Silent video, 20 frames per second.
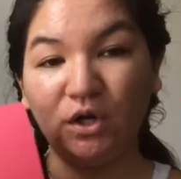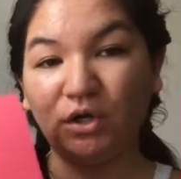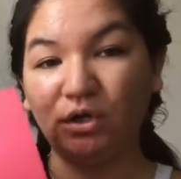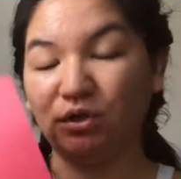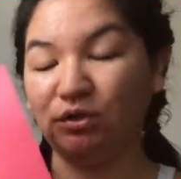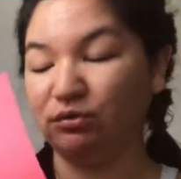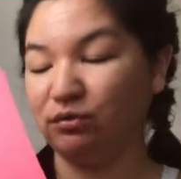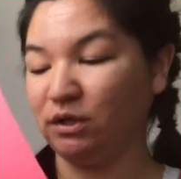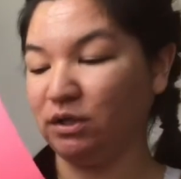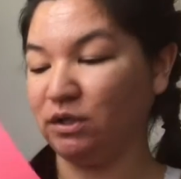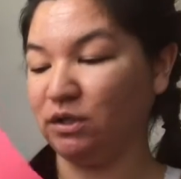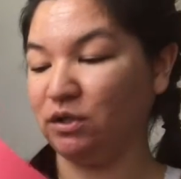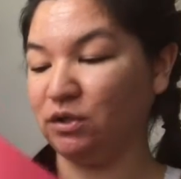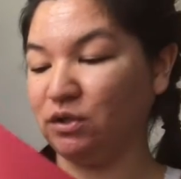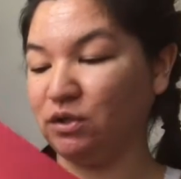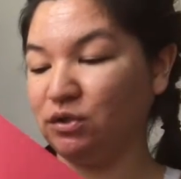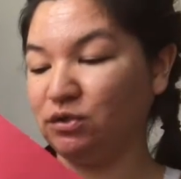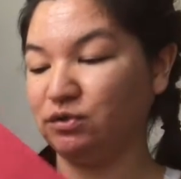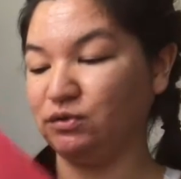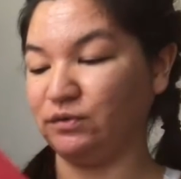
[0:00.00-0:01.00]
You can
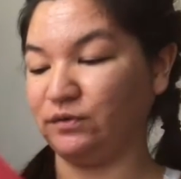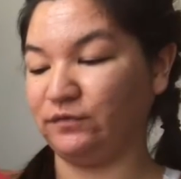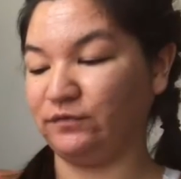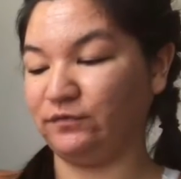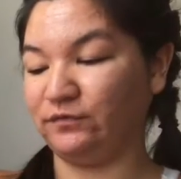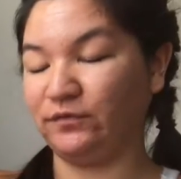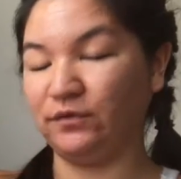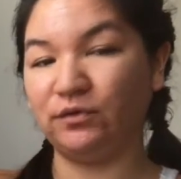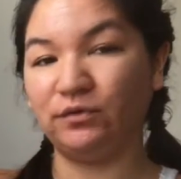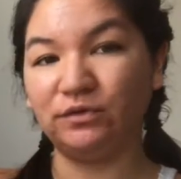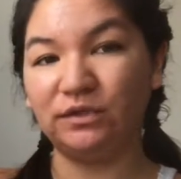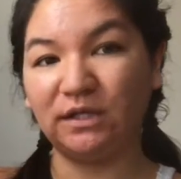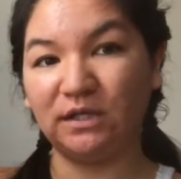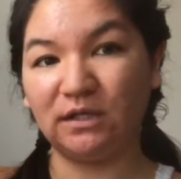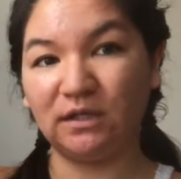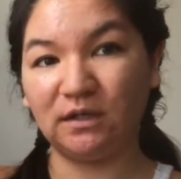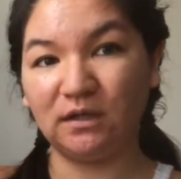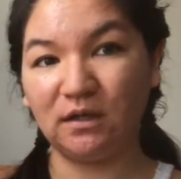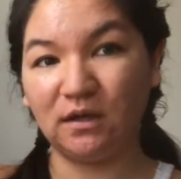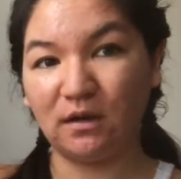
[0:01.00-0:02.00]
do the
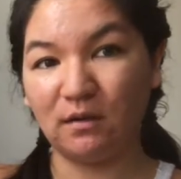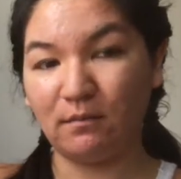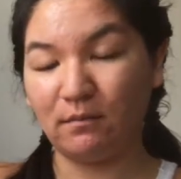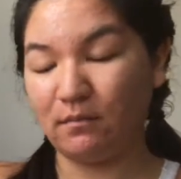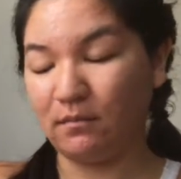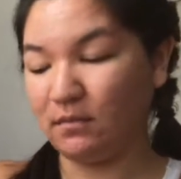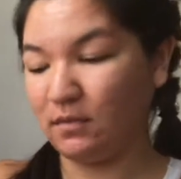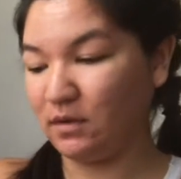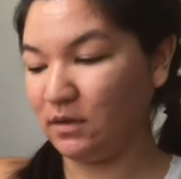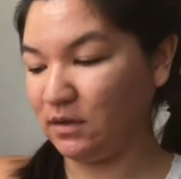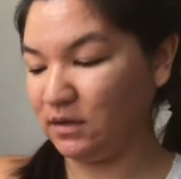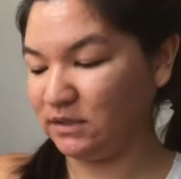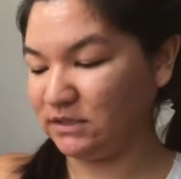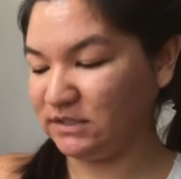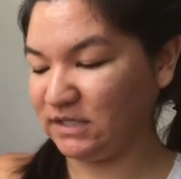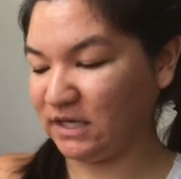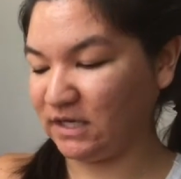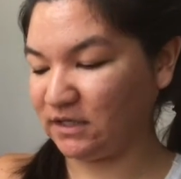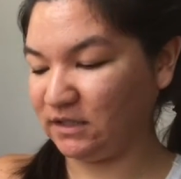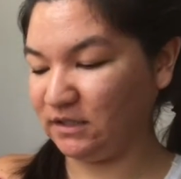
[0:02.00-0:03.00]
folding
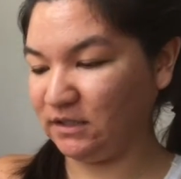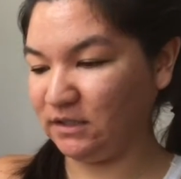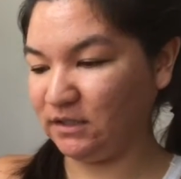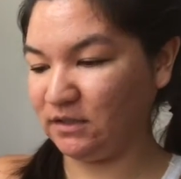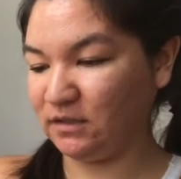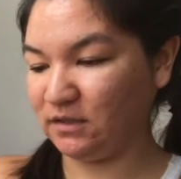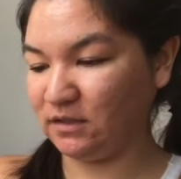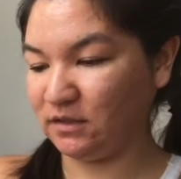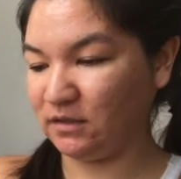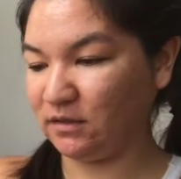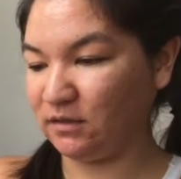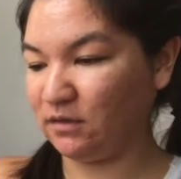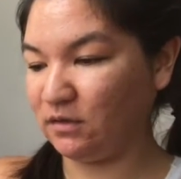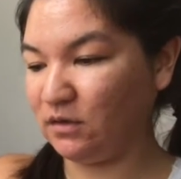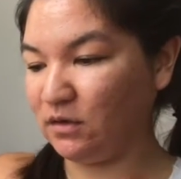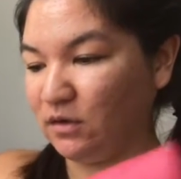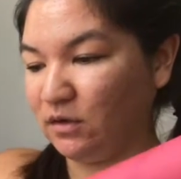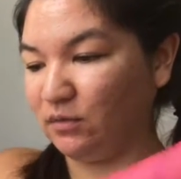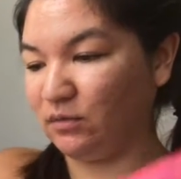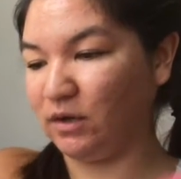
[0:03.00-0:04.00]
technique,
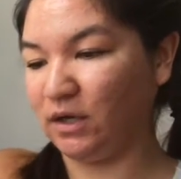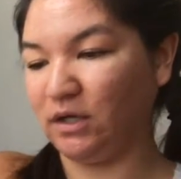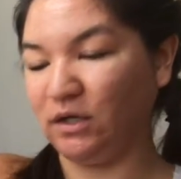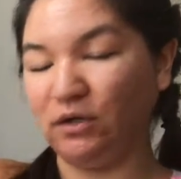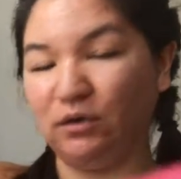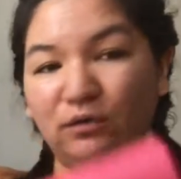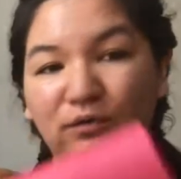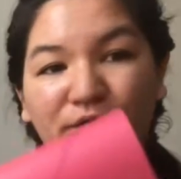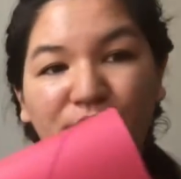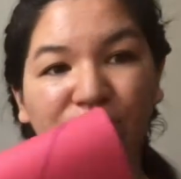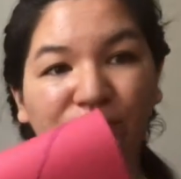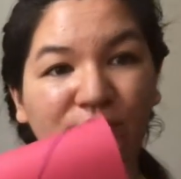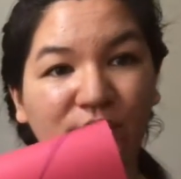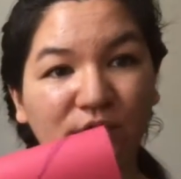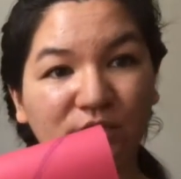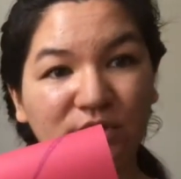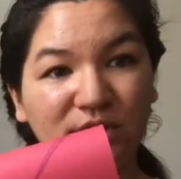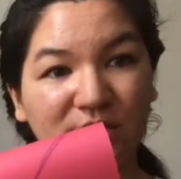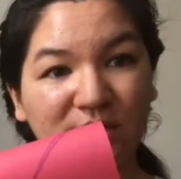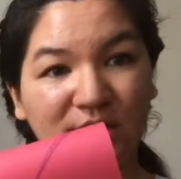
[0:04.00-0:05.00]
where you
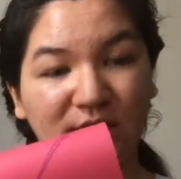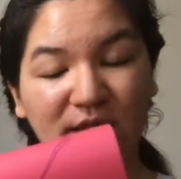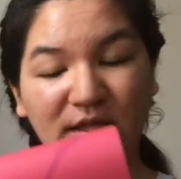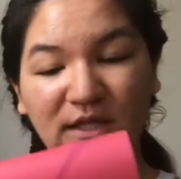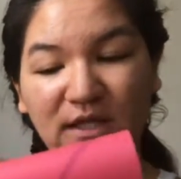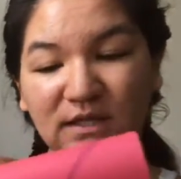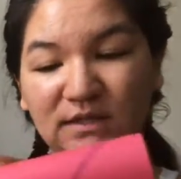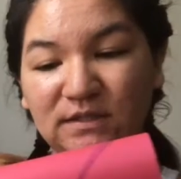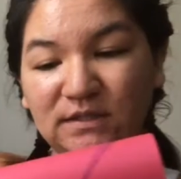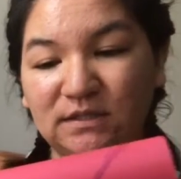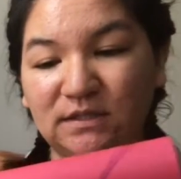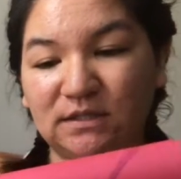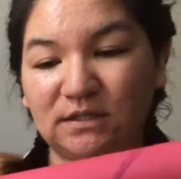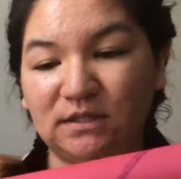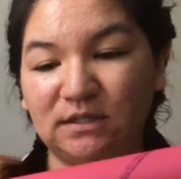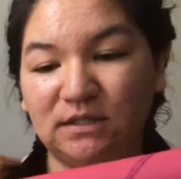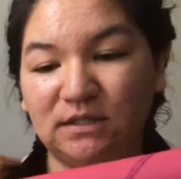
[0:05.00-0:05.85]
fold it like this,